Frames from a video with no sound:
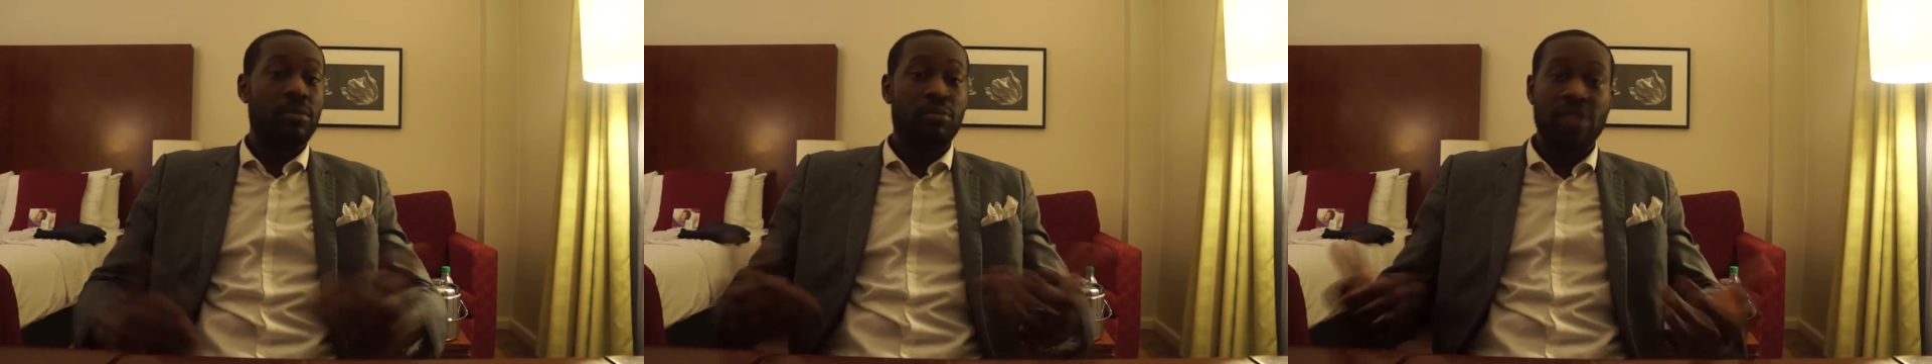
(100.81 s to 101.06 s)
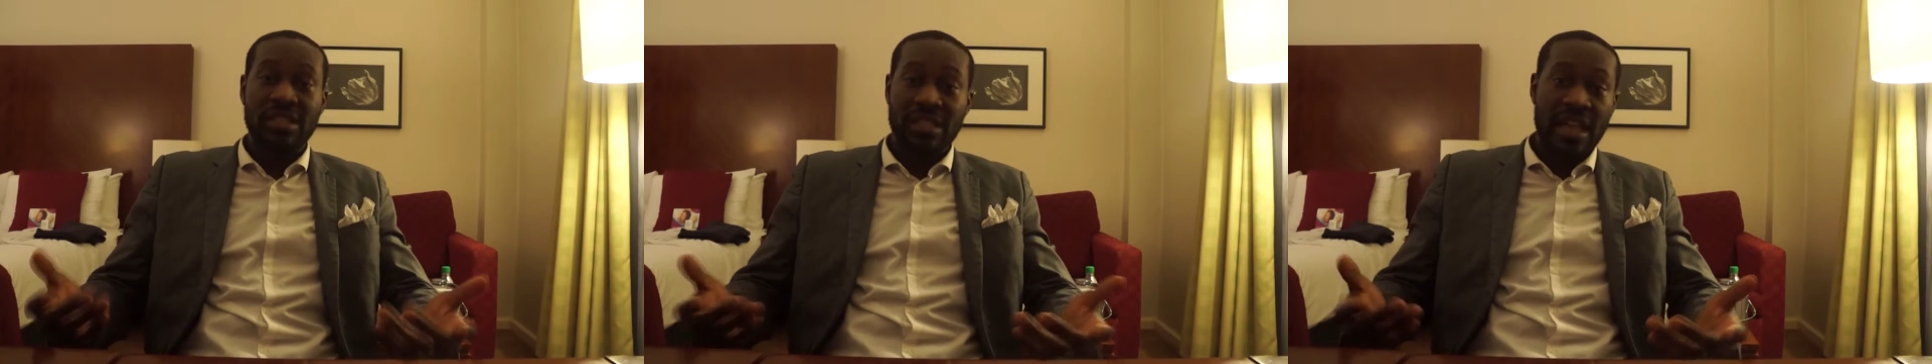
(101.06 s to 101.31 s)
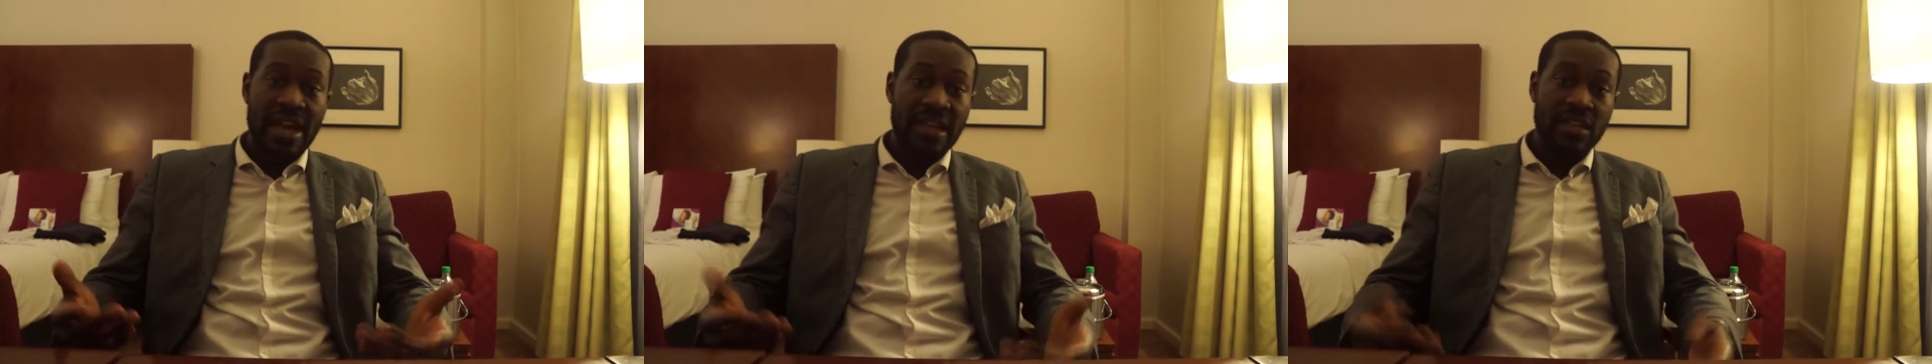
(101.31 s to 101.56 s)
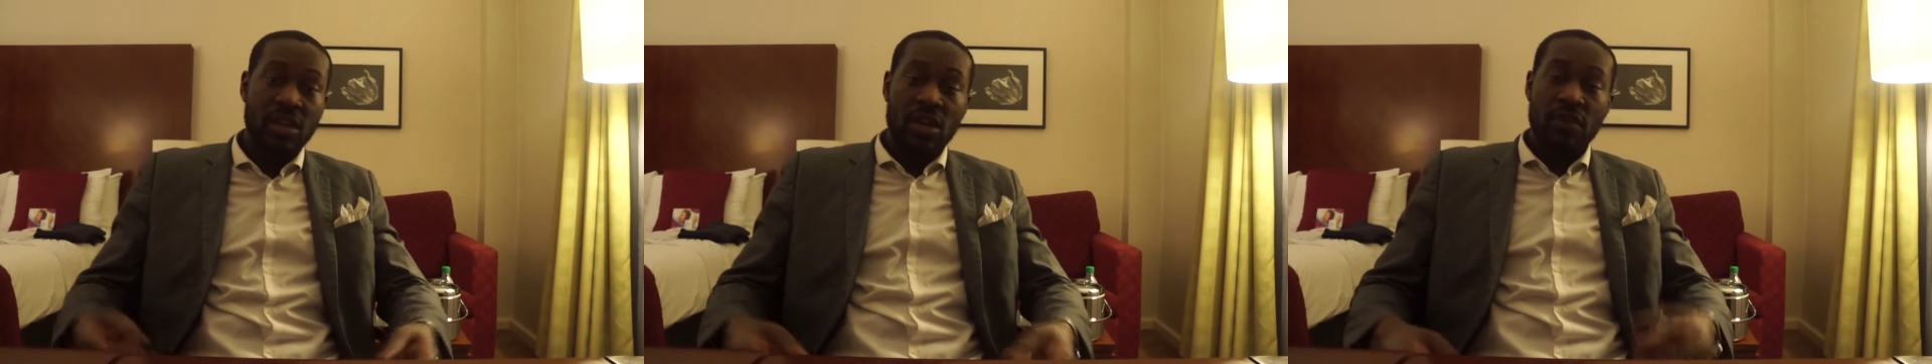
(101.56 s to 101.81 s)
to press a
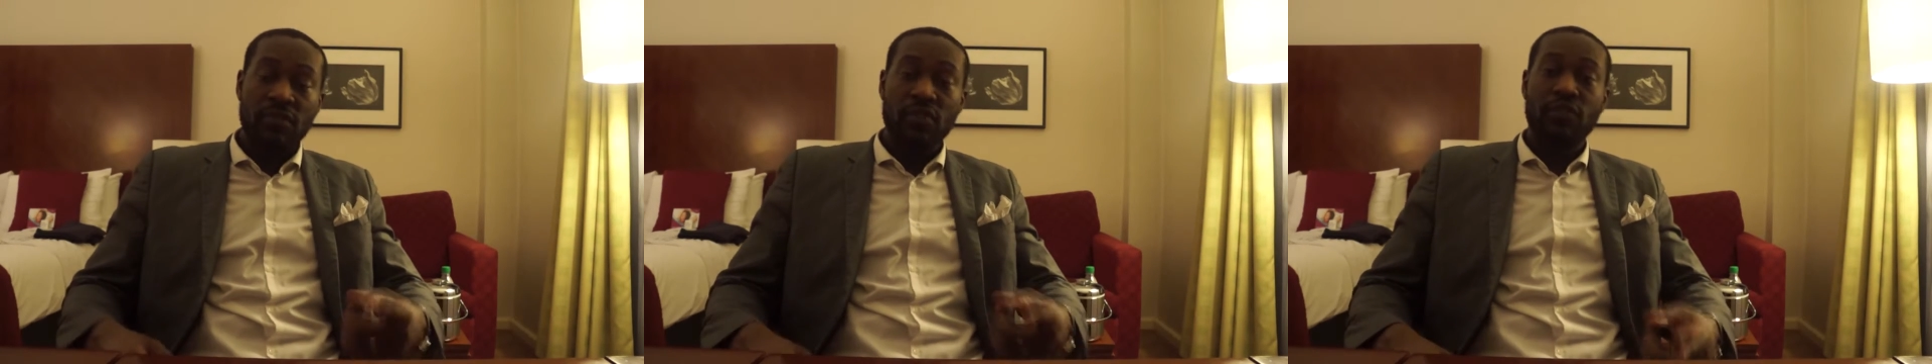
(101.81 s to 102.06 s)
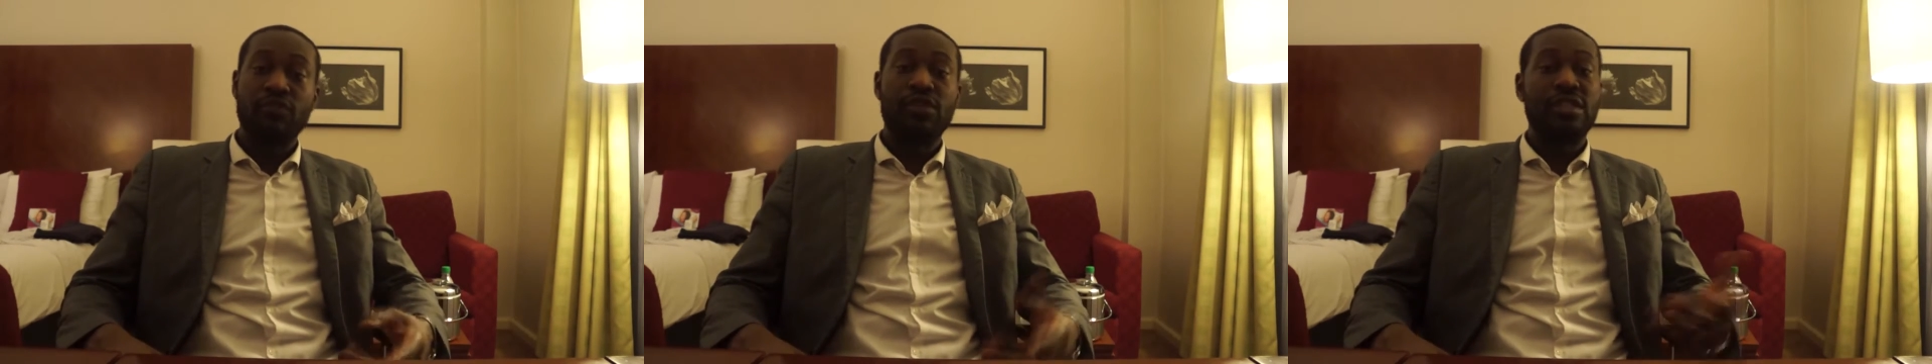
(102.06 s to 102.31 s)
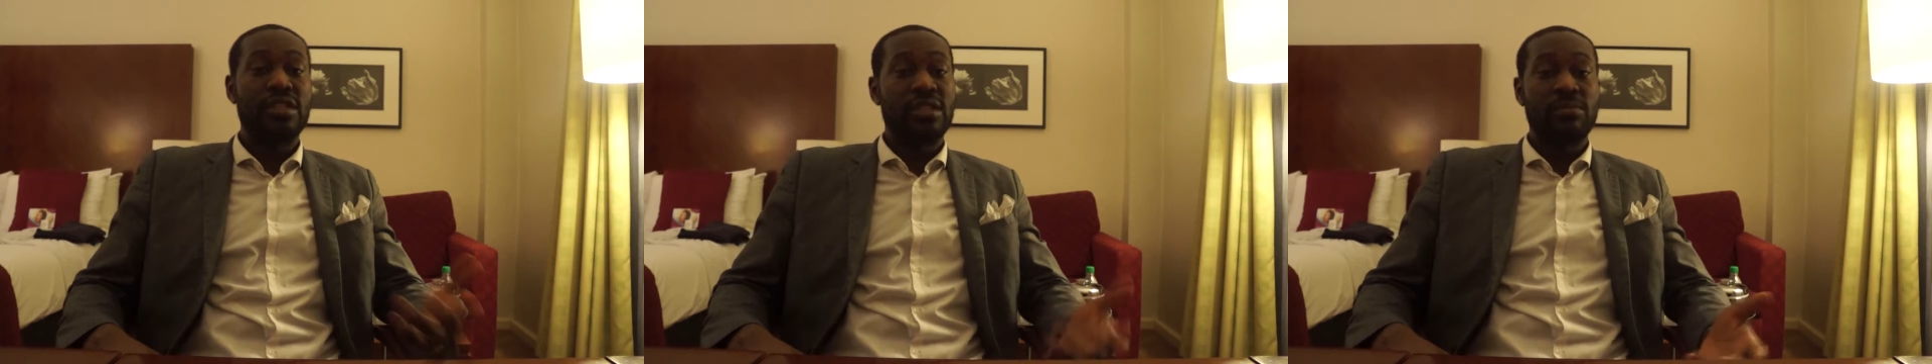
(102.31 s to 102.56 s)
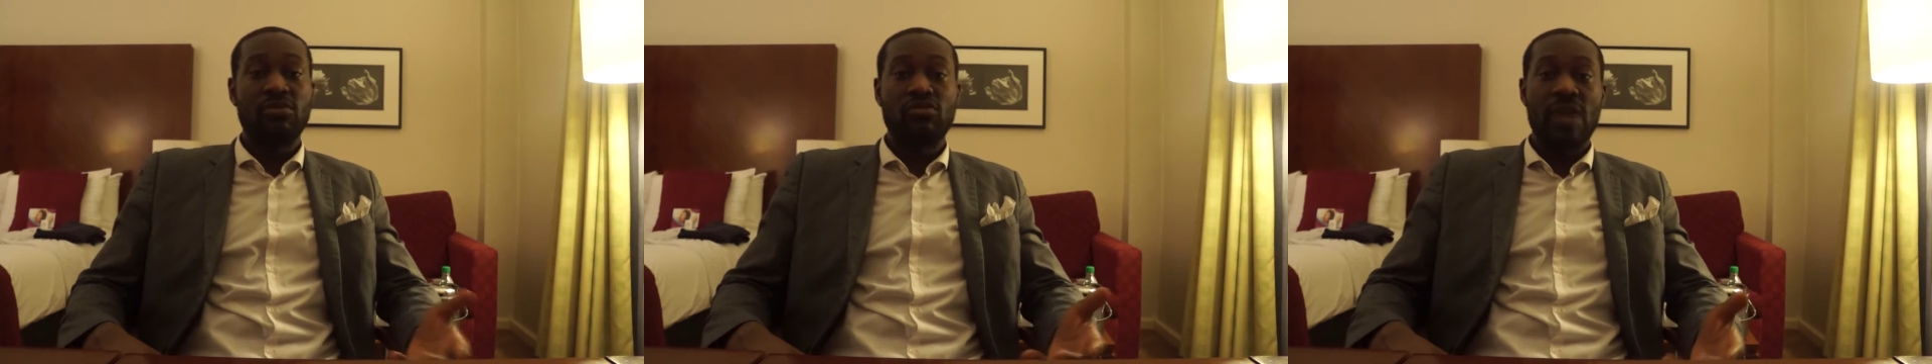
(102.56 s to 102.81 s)
like, feel free to
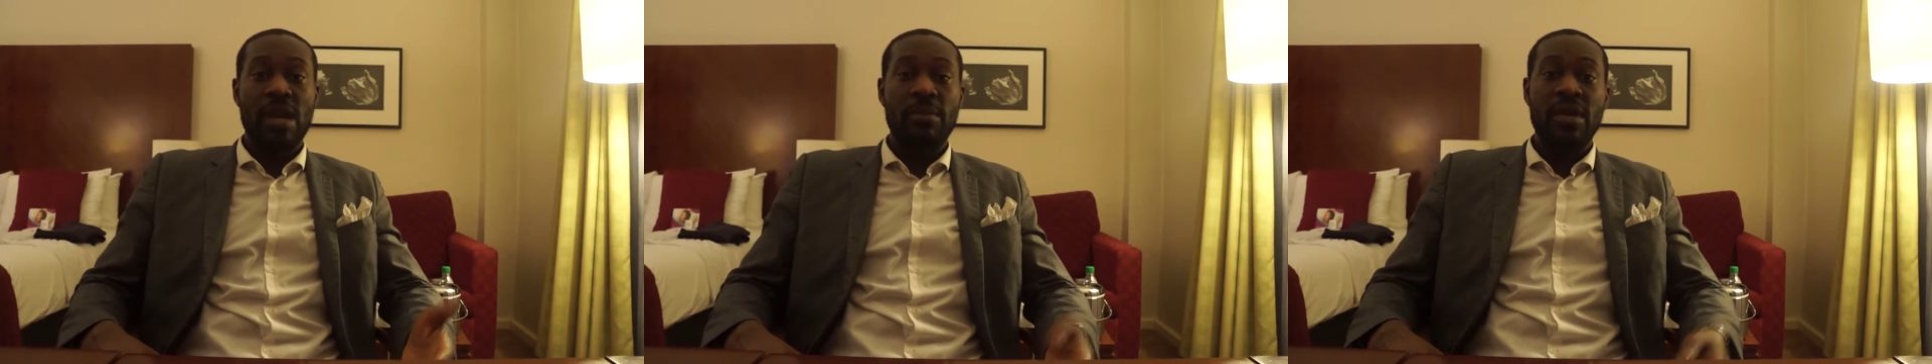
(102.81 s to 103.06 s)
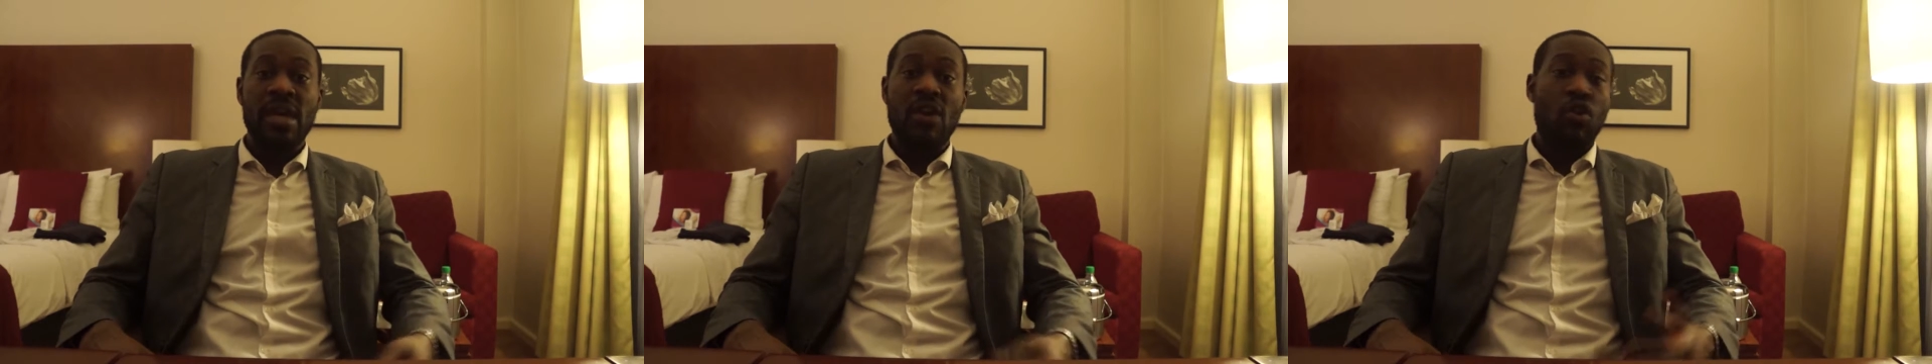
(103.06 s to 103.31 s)
subscribe,